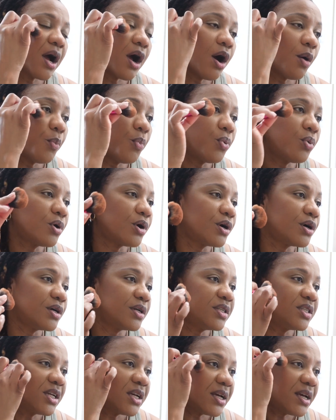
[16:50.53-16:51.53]

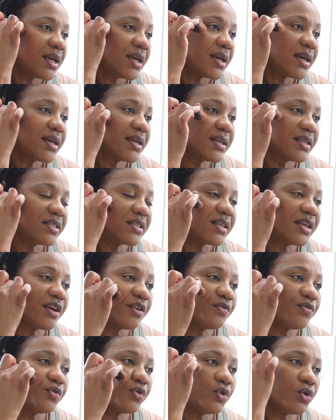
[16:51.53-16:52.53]
upwards, because
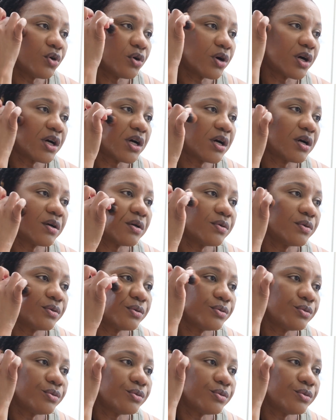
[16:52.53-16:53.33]
if you're